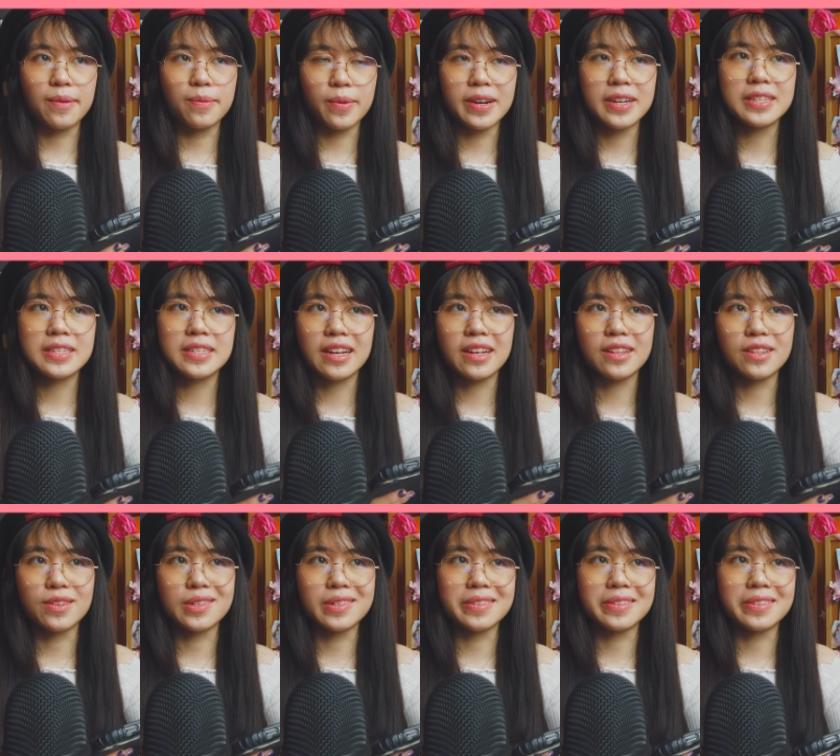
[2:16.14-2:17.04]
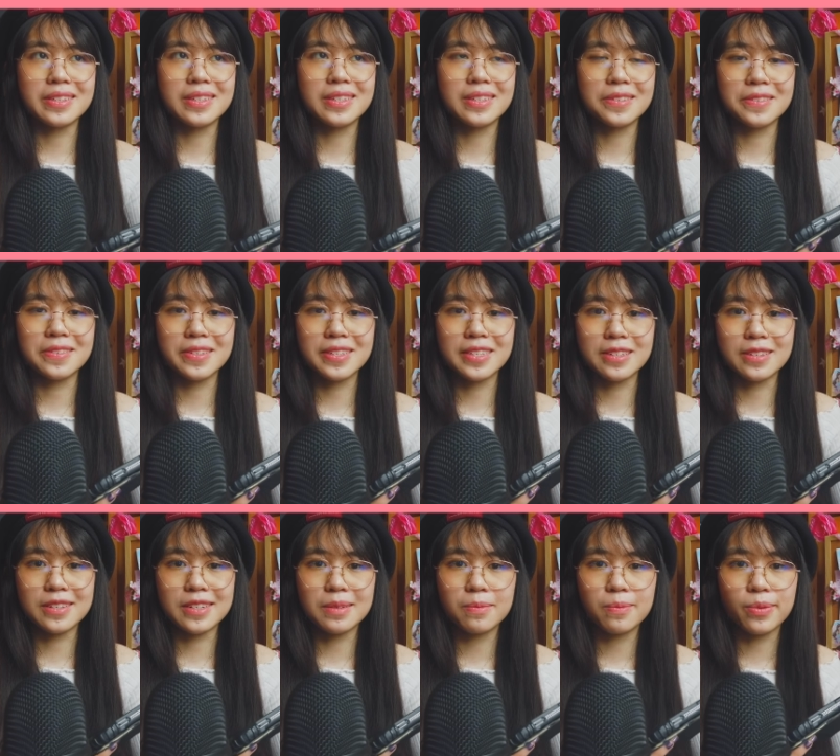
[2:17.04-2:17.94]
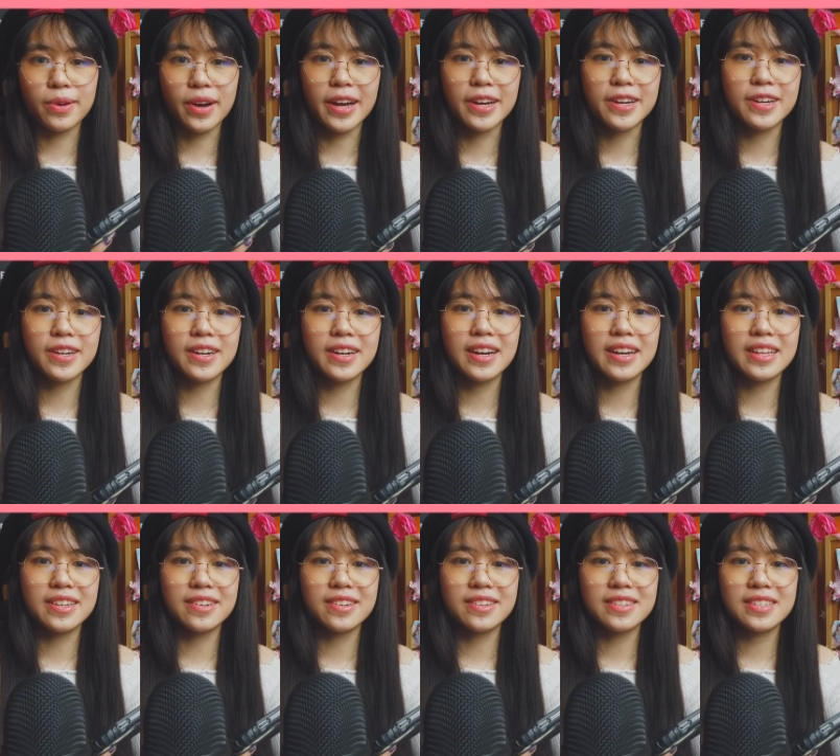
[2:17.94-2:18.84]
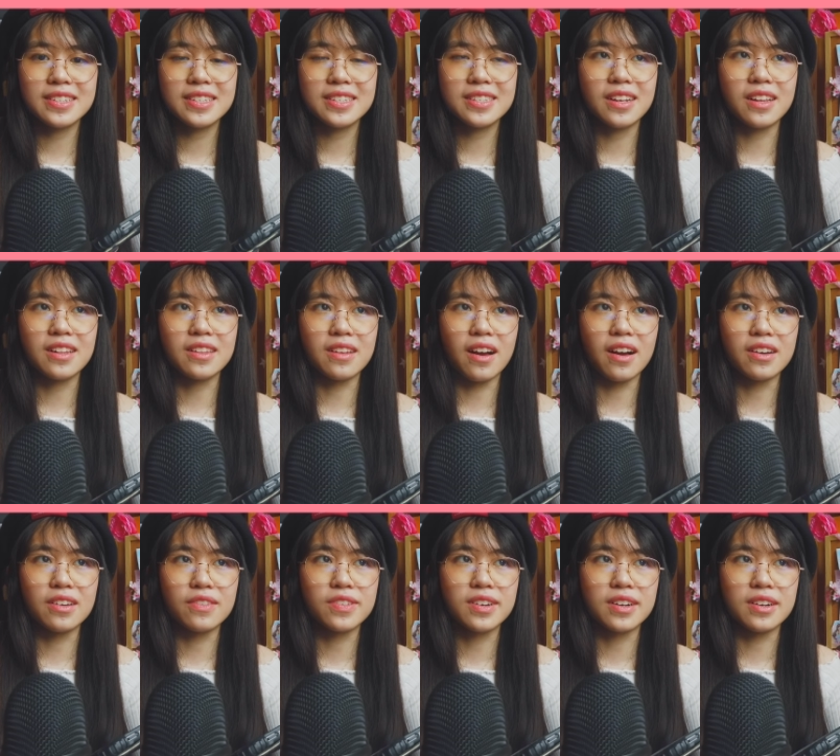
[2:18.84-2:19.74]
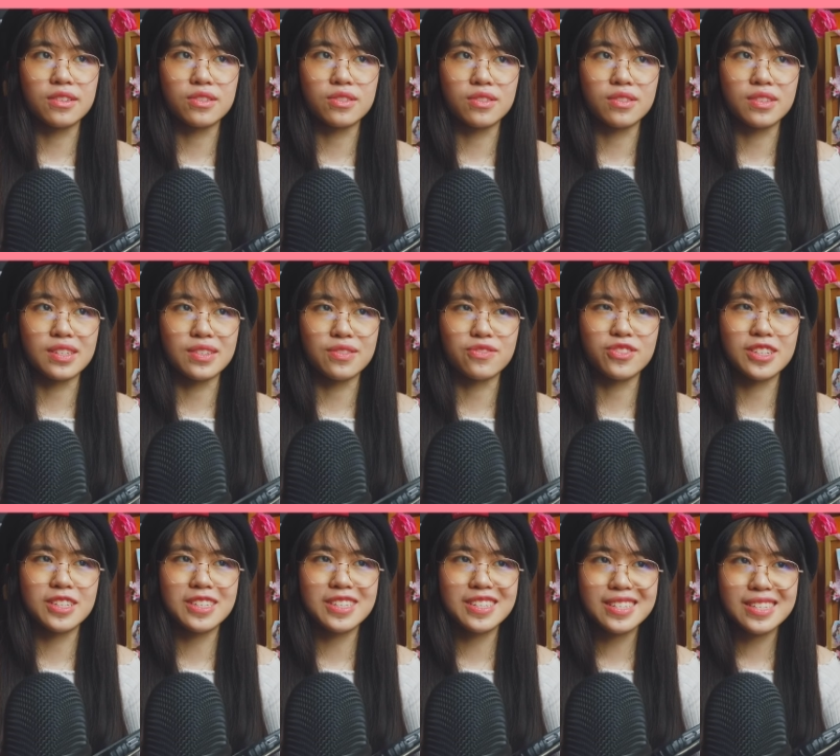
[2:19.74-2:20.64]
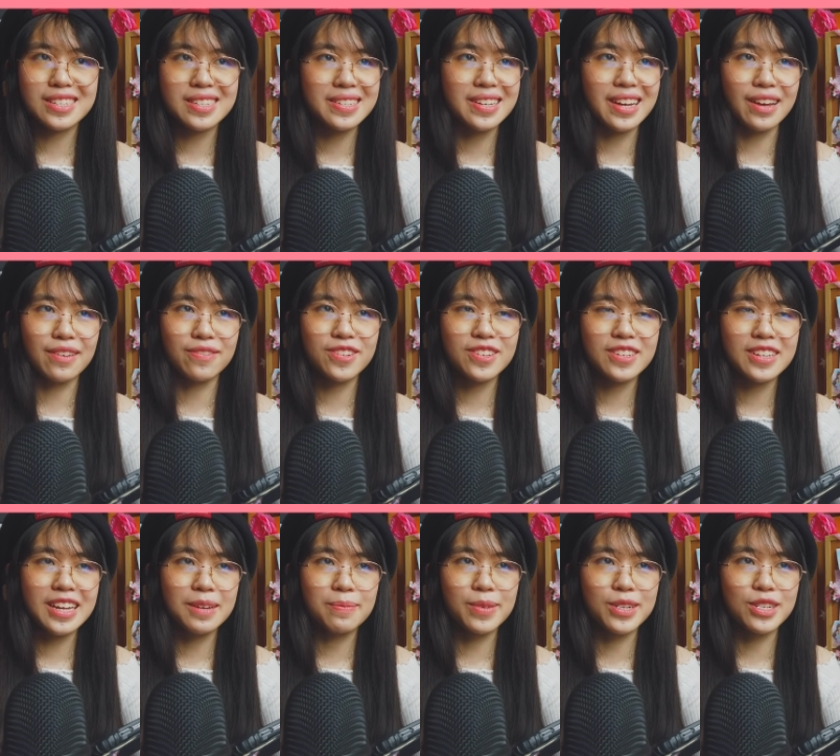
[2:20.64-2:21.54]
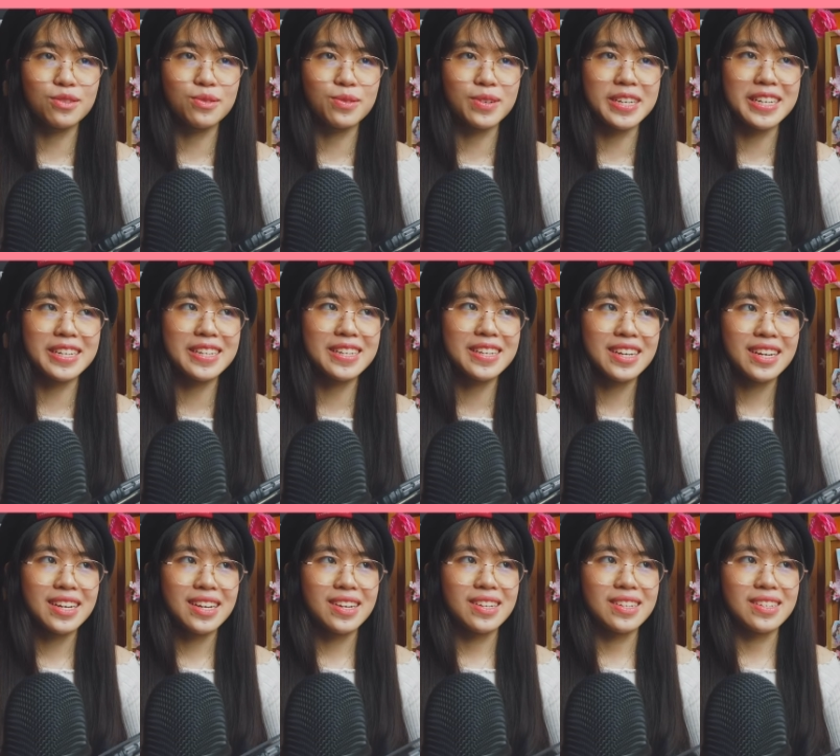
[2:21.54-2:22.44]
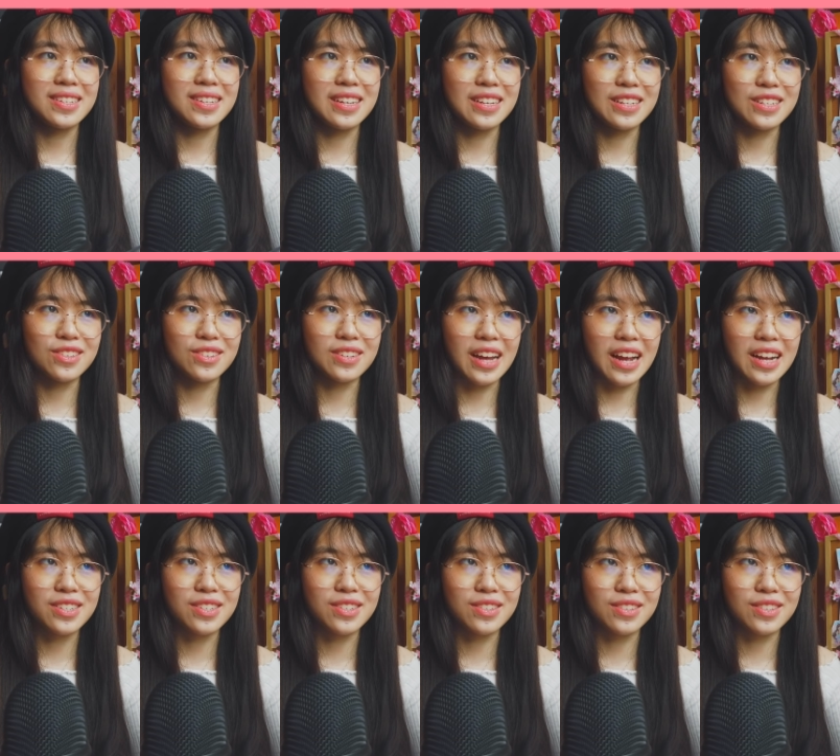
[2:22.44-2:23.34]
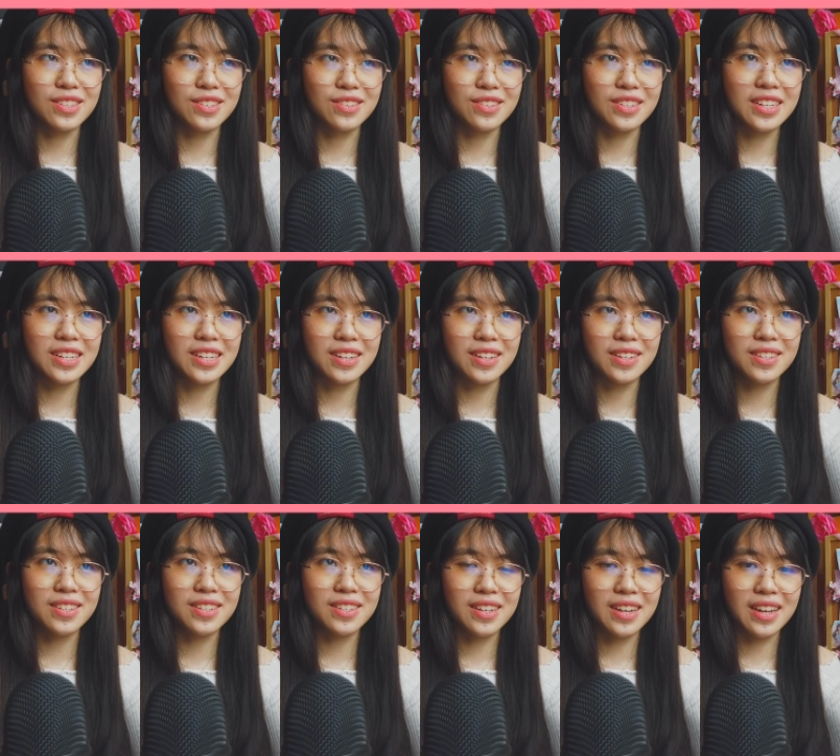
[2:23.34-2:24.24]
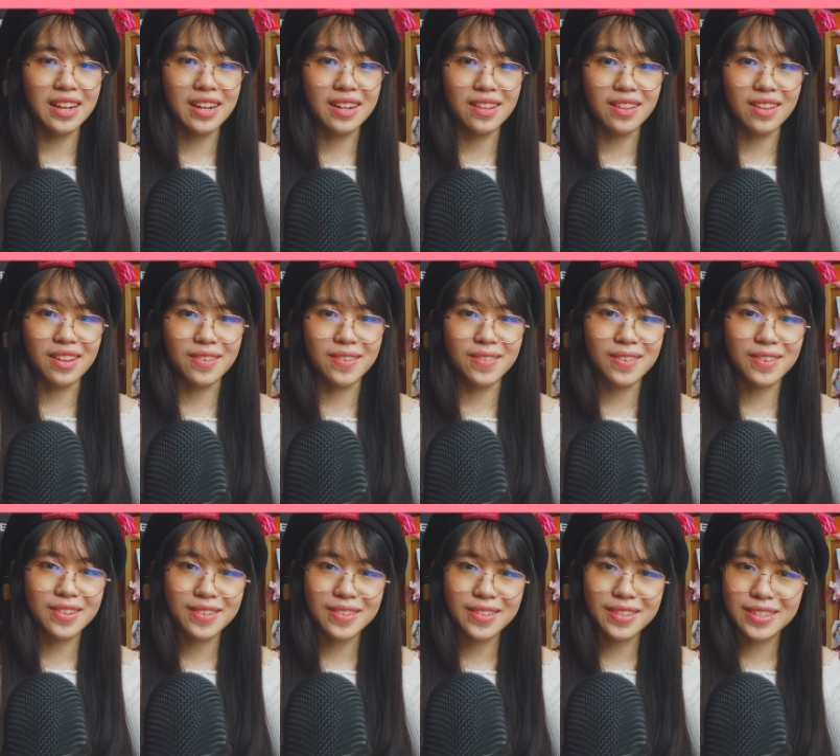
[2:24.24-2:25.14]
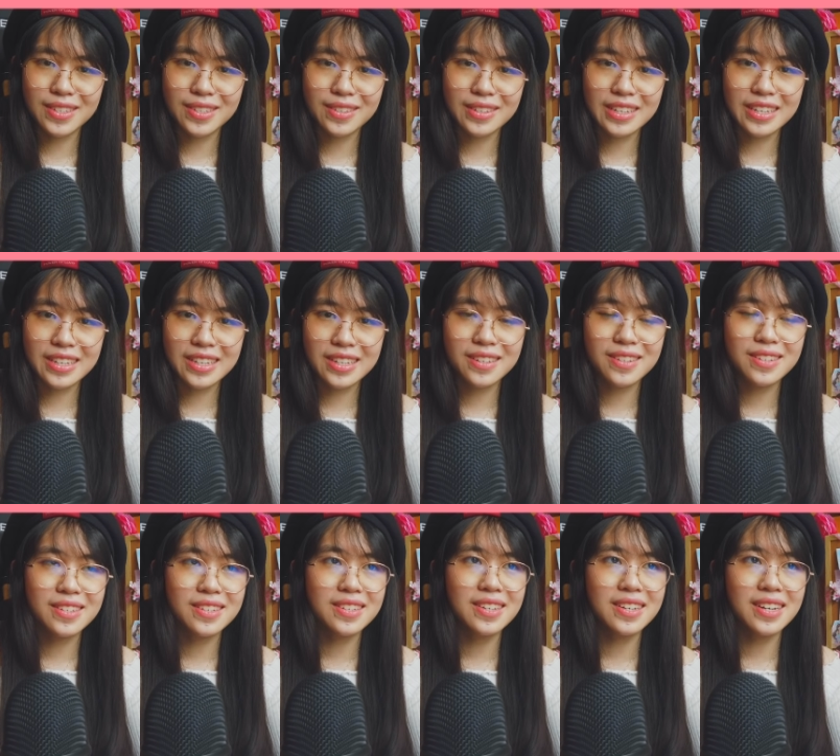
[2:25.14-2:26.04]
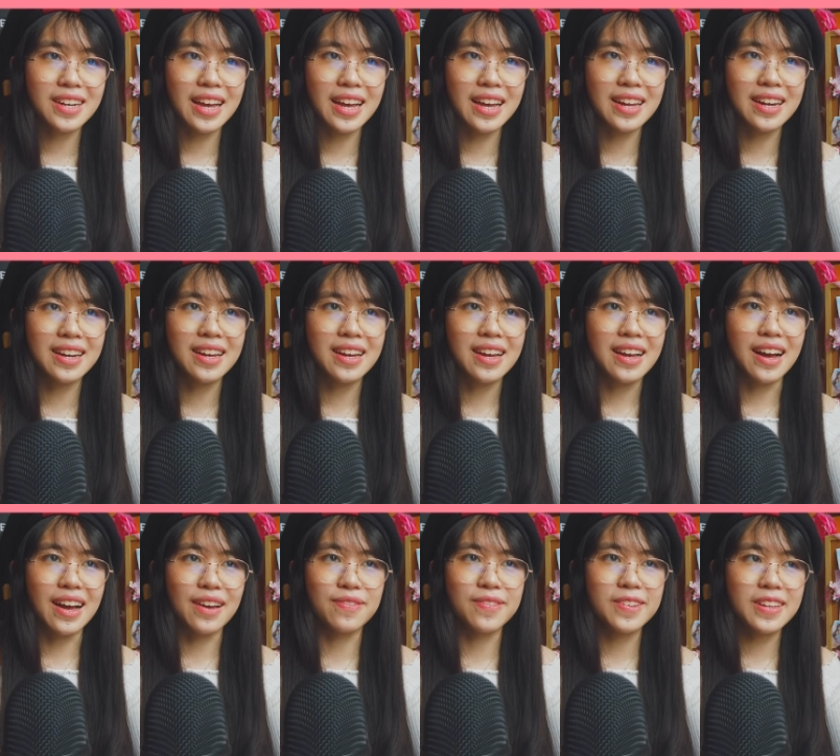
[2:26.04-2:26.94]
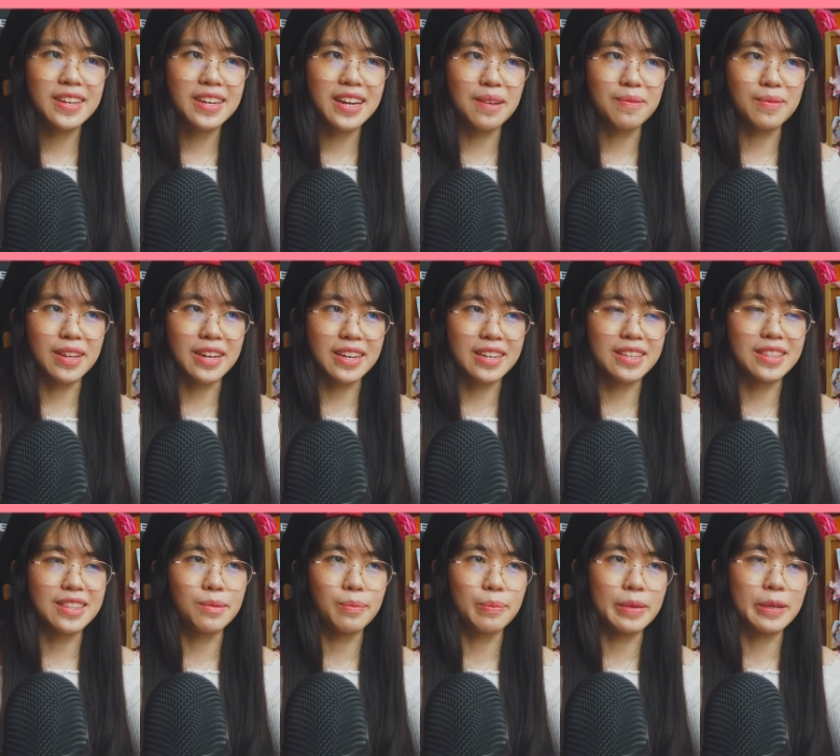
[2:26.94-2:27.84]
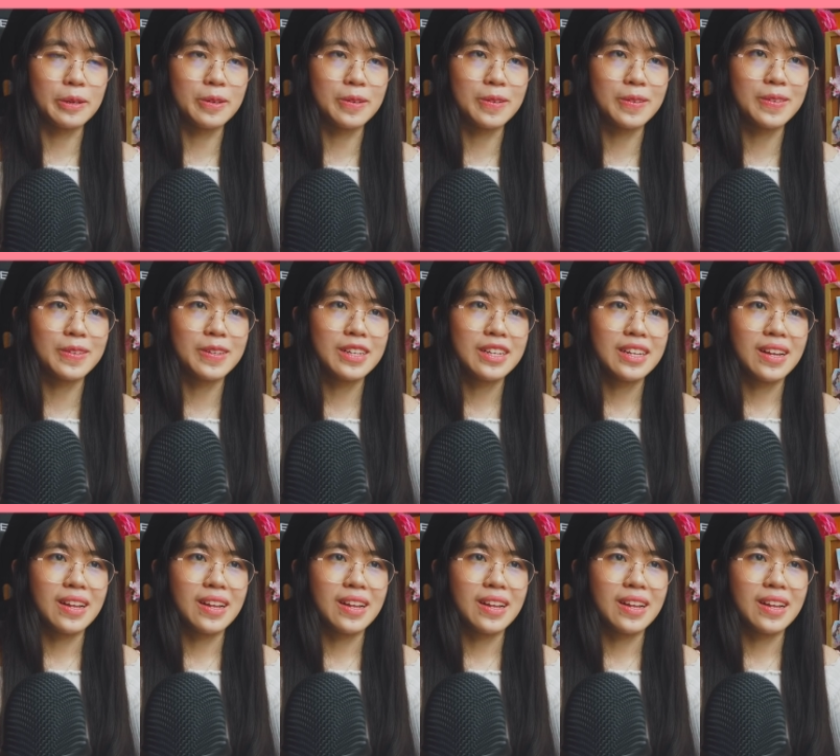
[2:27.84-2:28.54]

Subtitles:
was a local school student prior, there was just a lot of cultural differences, I feel like, between international student culture and local student culture, and I feel like I'm like in the middle.